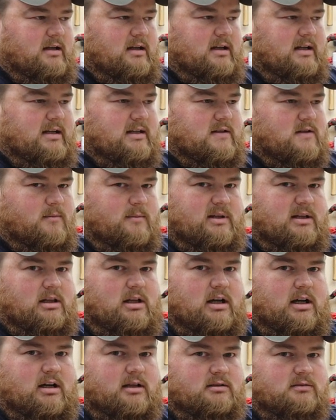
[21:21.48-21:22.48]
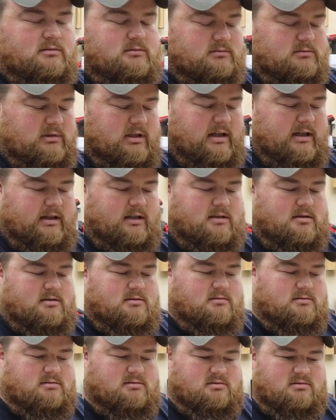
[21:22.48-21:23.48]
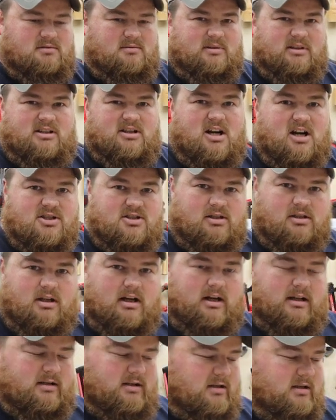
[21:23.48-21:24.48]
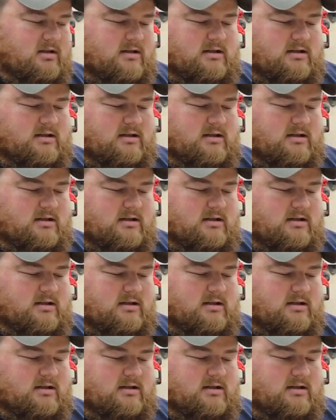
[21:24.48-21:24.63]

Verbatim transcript: and it's going to be a lot. Like, oh my gosh, a lot.